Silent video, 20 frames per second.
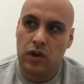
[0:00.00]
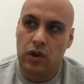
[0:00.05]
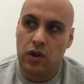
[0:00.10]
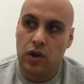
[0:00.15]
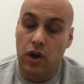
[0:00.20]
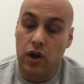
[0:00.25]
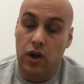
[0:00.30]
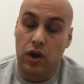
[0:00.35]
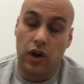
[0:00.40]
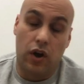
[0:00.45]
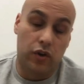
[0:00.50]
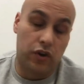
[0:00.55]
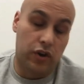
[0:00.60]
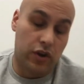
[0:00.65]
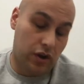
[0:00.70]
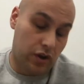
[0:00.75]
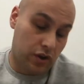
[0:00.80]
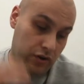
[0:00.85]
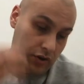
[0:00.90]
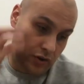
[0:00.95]
on
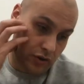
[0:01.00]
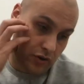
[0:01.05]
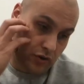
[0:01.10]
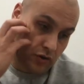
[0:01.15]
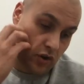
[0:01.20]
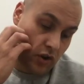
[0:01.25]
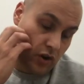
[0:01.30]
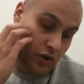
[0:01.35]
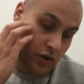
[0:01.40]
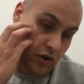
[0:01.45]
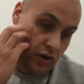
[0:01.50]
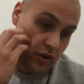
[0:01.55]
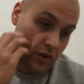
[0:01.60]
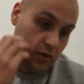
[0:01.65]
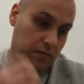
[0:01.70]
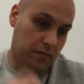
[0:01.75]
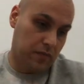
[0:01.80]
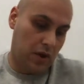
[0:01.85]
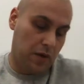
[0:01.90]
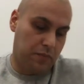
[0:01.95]

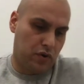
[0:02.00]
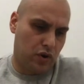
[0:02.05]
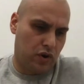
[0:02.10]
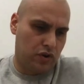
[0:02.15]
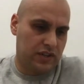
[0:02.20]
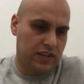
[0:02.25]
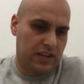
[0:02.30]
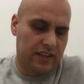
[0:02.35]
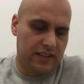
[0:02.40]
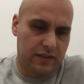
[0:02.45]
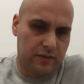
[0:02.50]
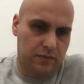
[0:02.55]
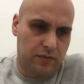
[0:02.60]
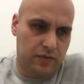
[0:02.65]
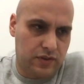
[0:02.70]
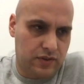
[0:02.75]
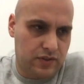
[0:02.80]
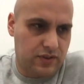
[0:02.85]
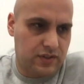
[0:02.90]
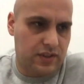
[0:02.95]
a project that
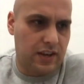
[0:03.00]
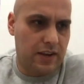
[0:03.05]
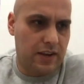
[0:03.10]
was